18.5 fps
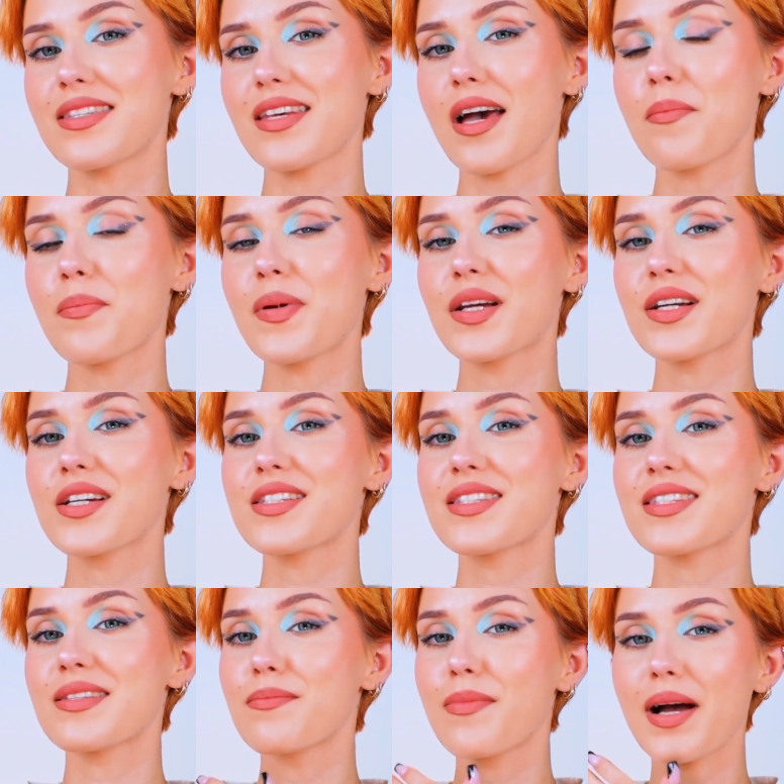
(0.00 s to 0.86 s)
zap
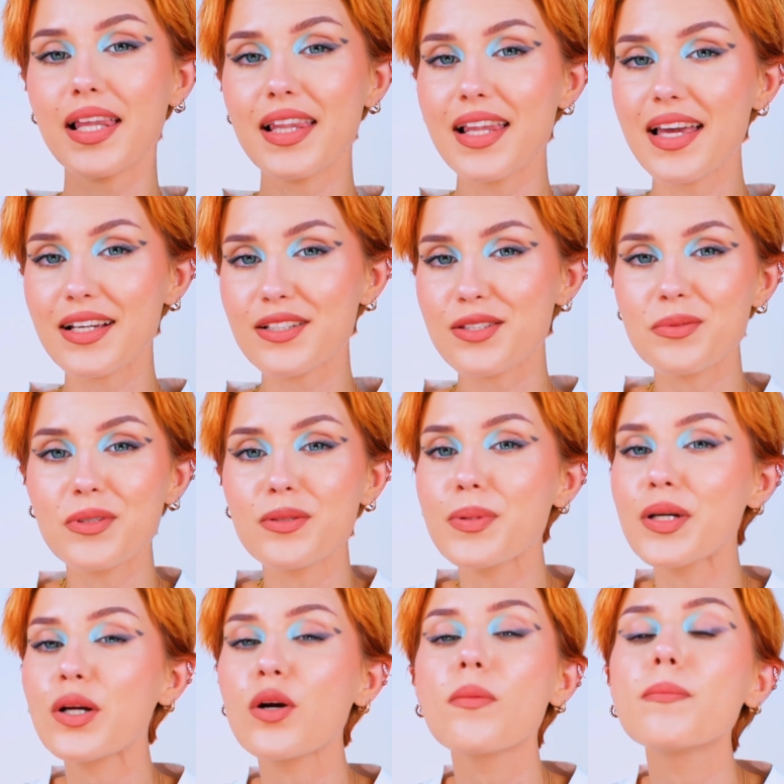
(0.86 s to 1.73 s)
because my legs will
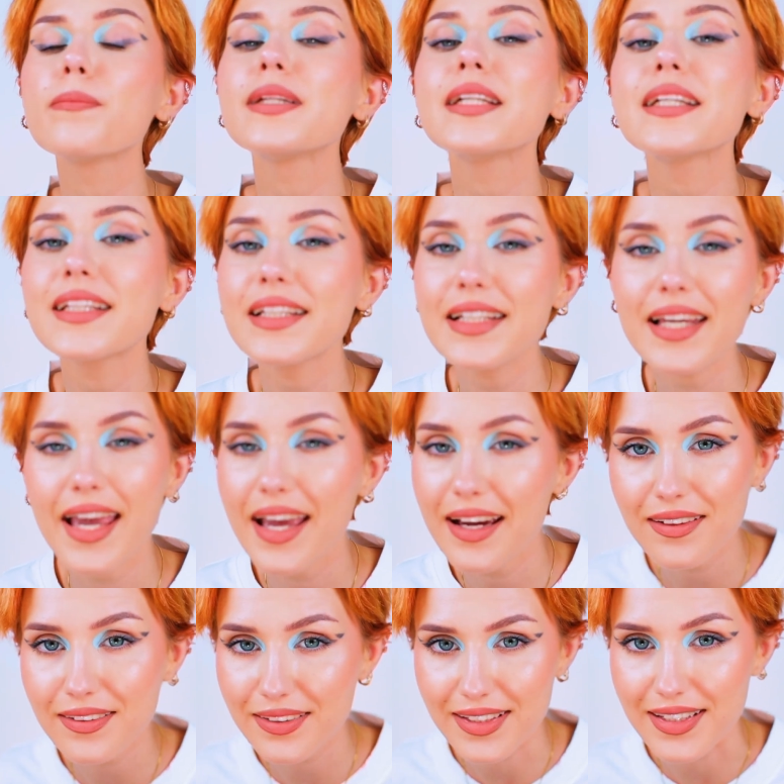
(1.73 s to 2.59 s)
be completely
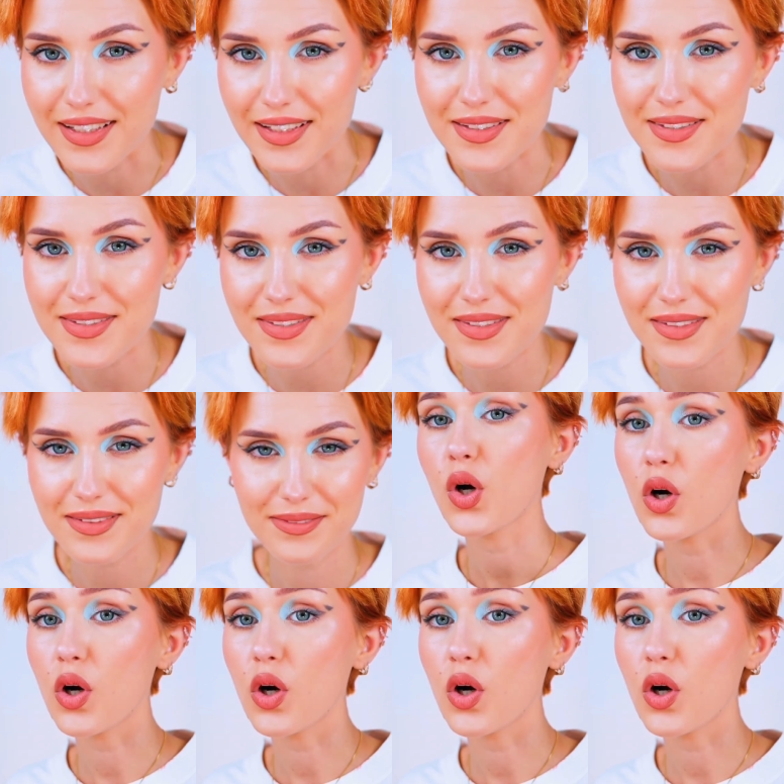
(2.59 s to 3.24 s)
hairless.